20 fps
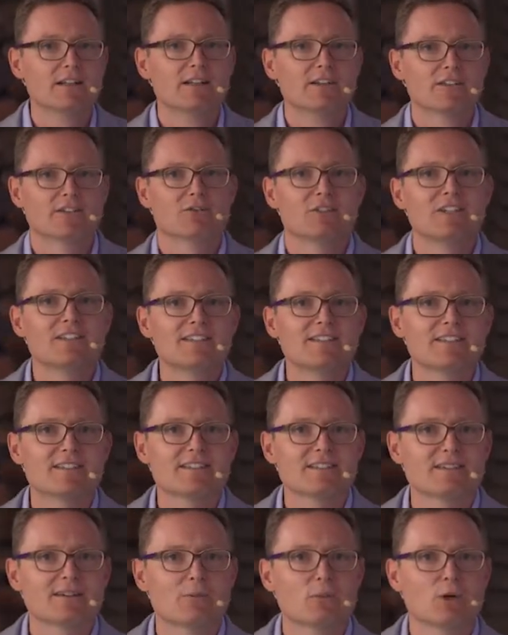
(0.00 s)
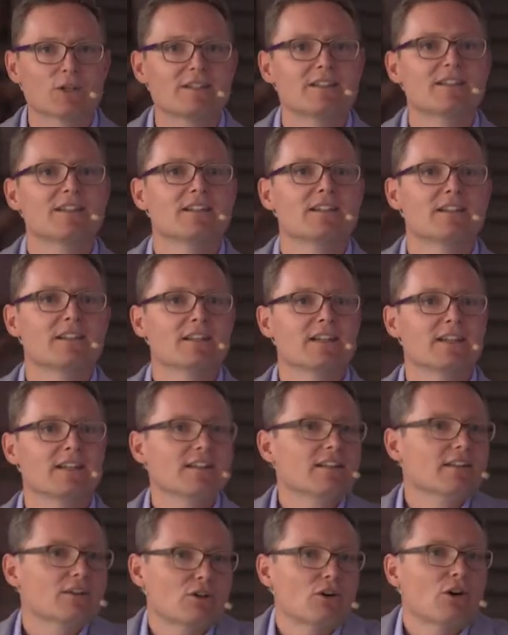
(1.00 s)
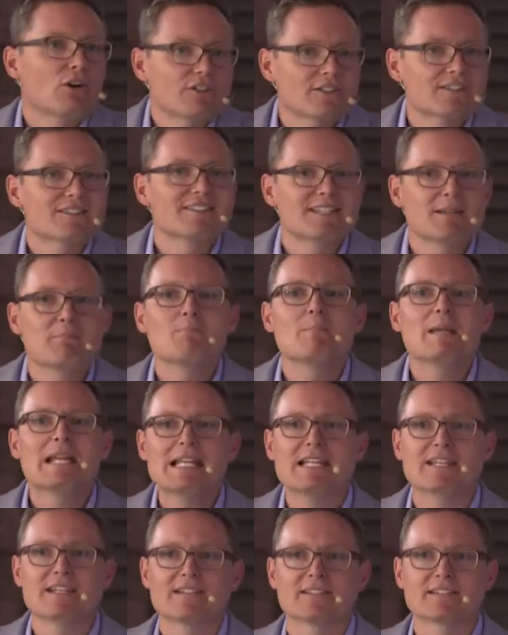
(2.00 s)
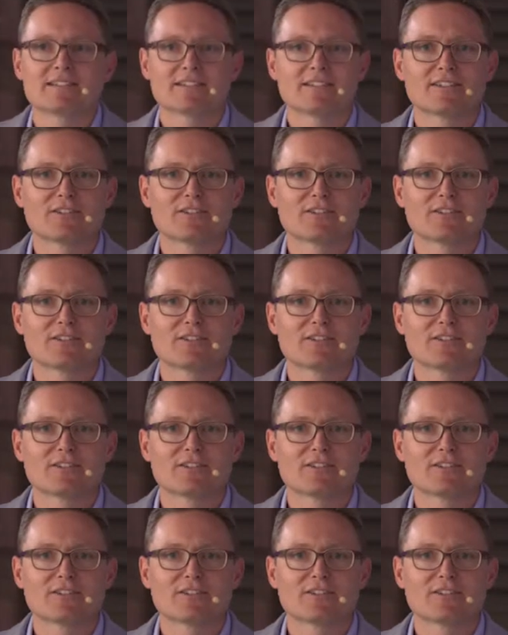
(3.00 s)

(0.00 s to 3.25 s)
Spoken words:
So this is what costs them millions.